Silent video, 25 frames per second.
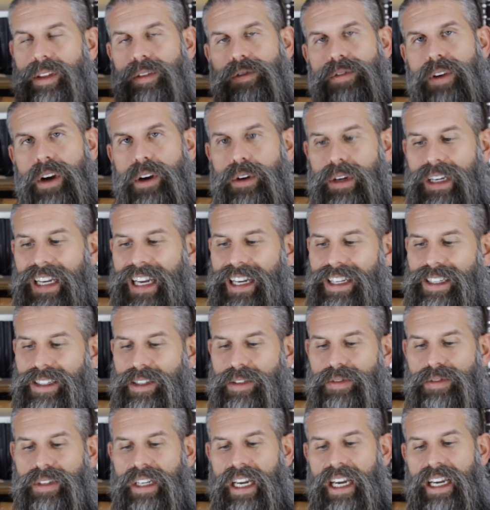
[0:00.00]
the very end
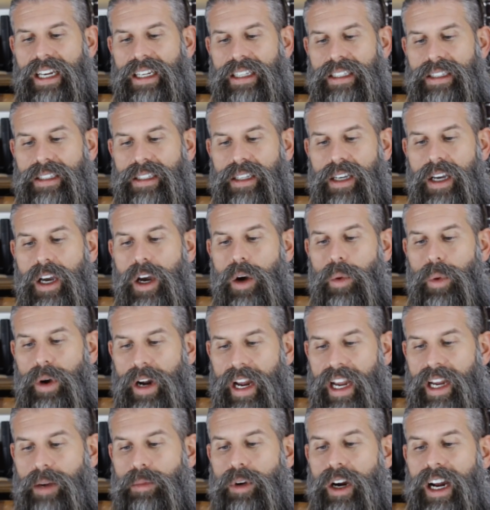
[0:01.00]
of days, where
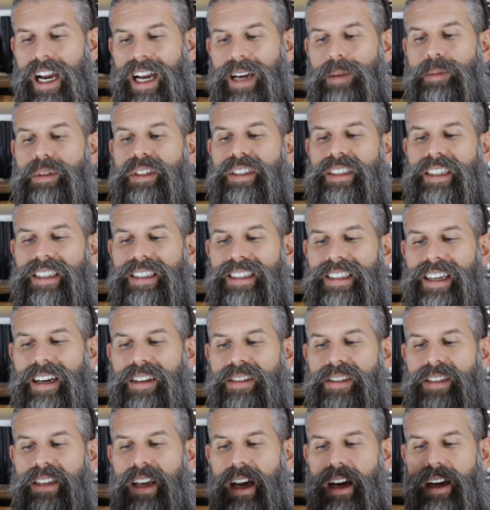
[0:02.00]
Abraham sits
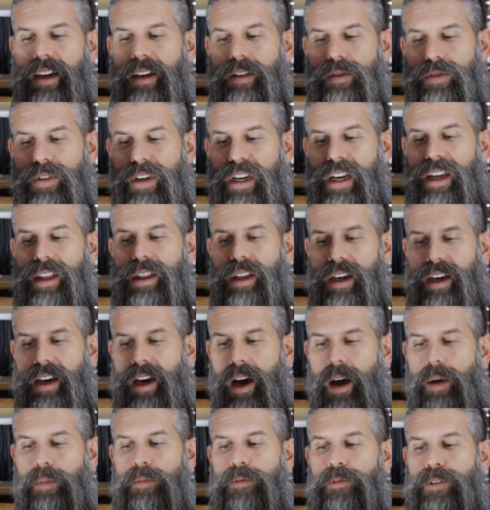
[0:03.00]
outside of the
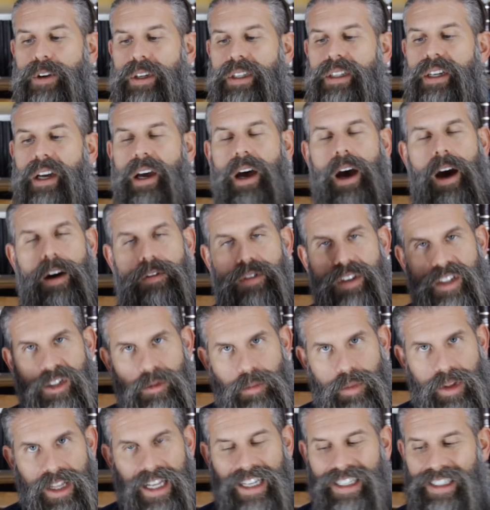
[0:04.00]
comfort of his
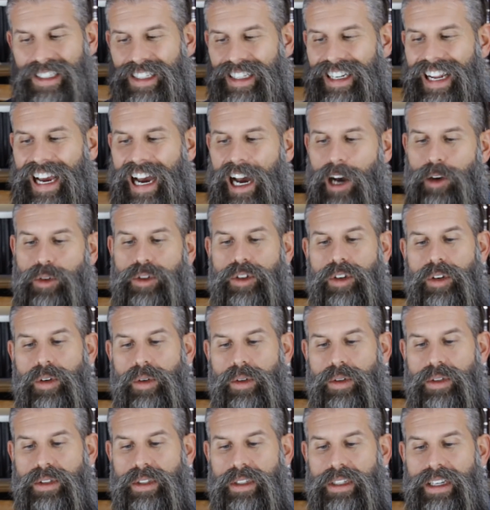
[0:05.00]
blessed
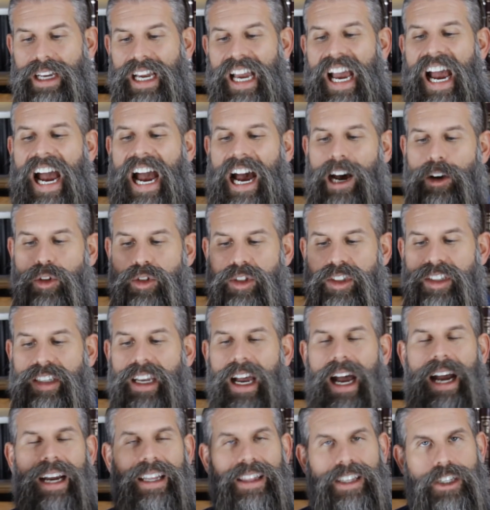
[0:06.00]
household,
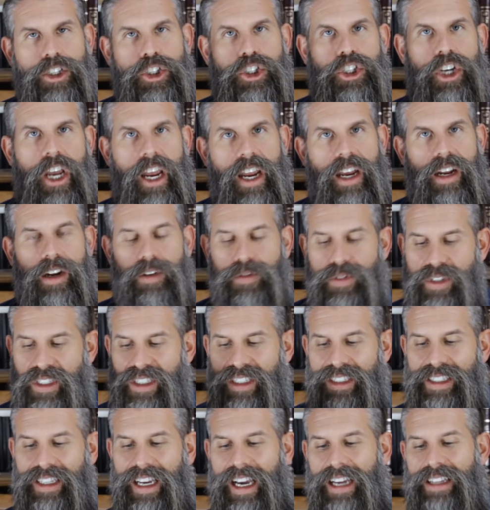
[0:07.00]
outside the shade of his
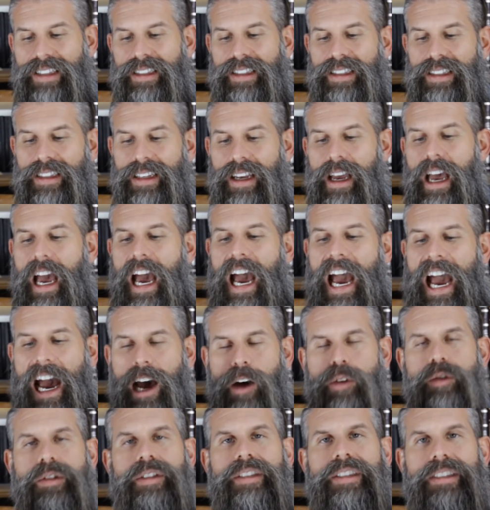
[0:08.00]
tent,
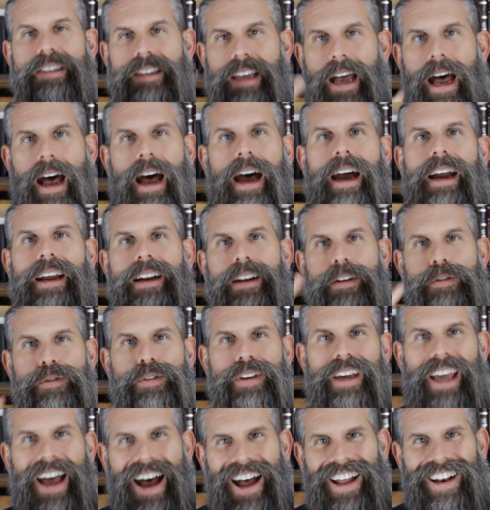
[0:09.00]
outside of
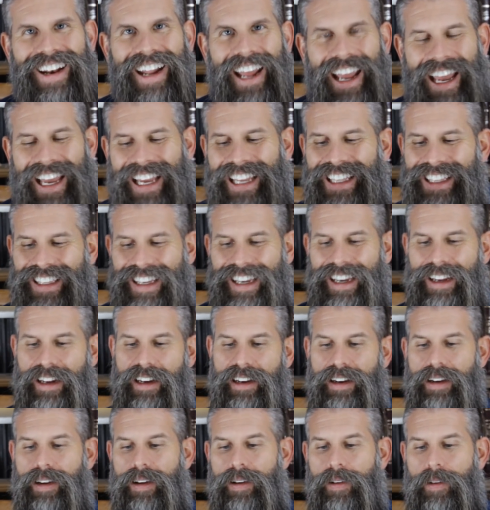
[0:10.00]
Gan Eden,